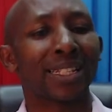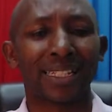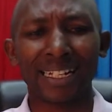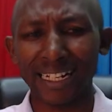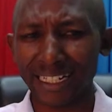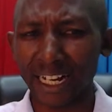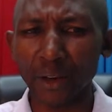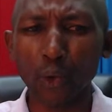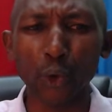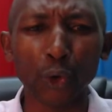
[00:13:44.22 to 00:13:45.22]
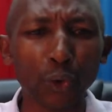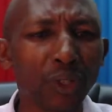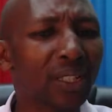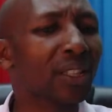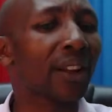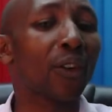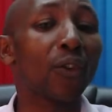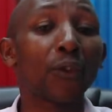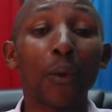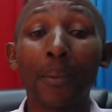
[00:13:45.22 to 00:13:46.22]
A secretary who uses the
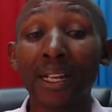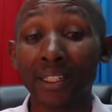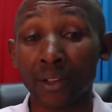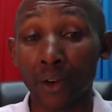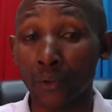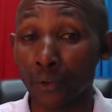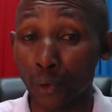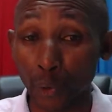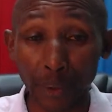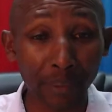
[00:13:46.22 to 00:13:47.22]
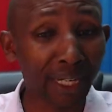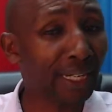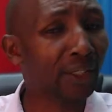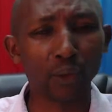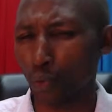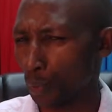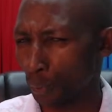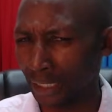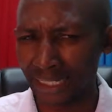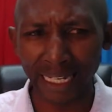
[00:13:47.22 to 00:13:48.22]
wrong format of doing minutes will
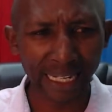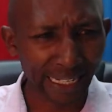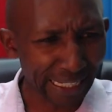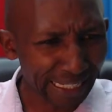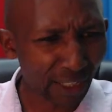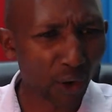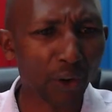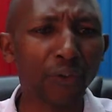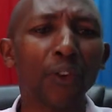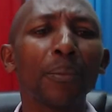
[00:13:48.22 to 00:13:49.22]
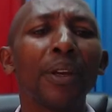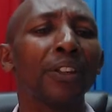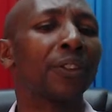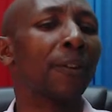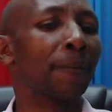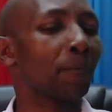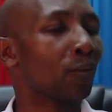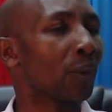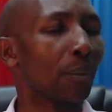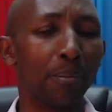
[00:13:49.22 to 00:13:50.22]
miss critical information,
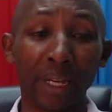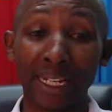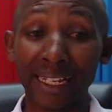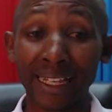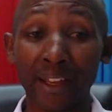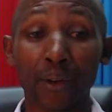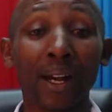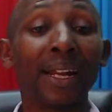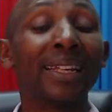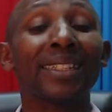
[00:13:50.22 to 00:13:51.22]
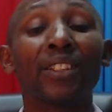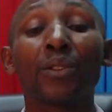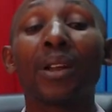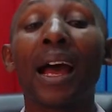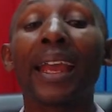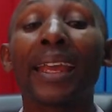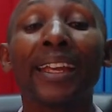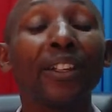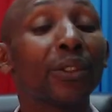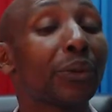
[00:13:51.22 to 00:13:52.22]
making the organization
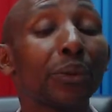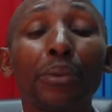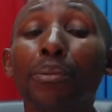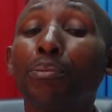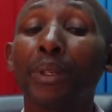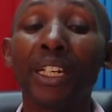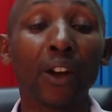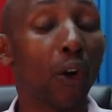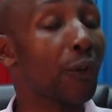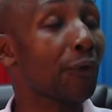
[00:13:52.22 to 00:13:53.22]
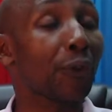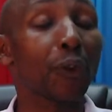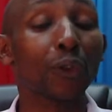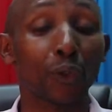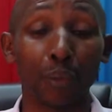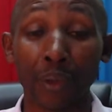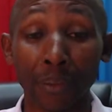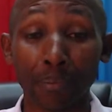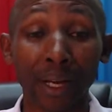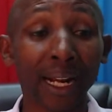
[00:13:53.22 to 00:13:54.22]
again to be confused, to
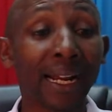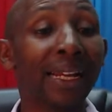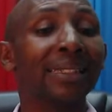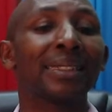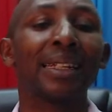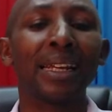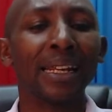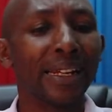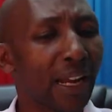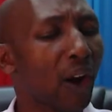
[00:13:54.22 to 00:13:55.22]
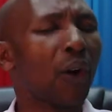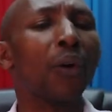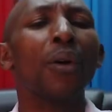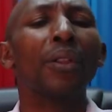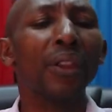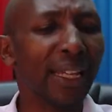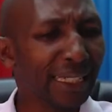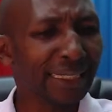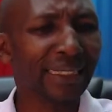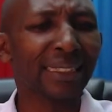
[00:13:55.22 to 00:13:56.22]
be paralyzed. Now,
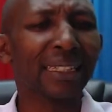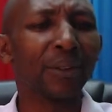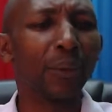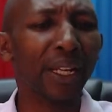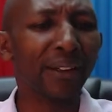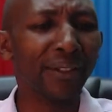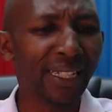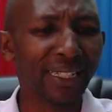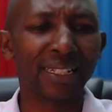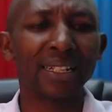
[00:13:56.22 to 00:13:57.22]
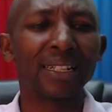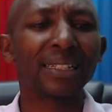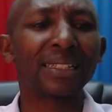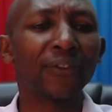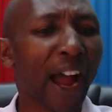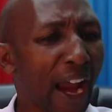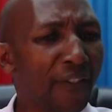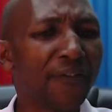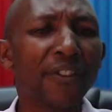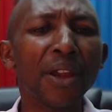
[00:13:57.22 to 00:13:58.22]
we list
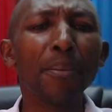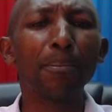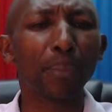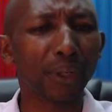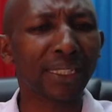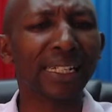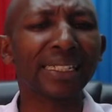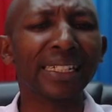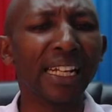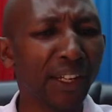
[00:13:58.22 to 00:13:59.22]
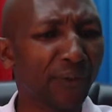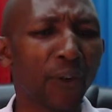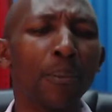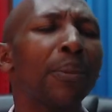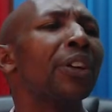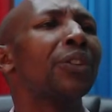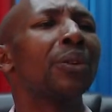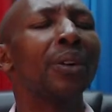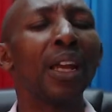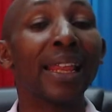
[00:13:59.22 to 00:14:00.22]
5 important
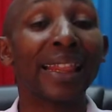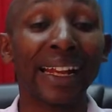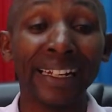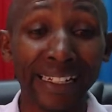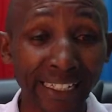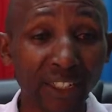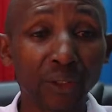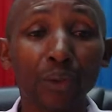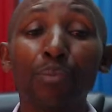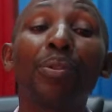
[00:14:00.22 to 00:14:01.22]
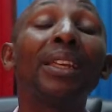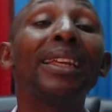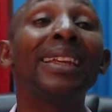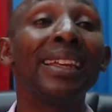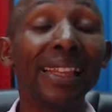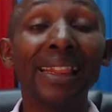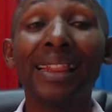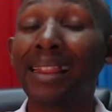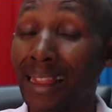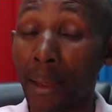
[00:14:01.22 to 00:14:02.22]
information that needs to be
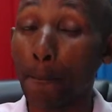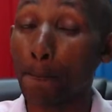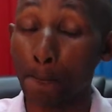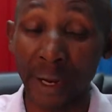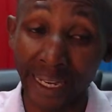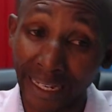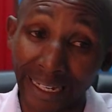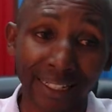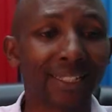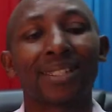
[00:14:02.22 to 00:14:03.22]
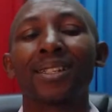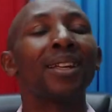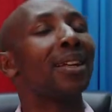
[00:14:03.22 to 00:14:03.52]
in the minutes.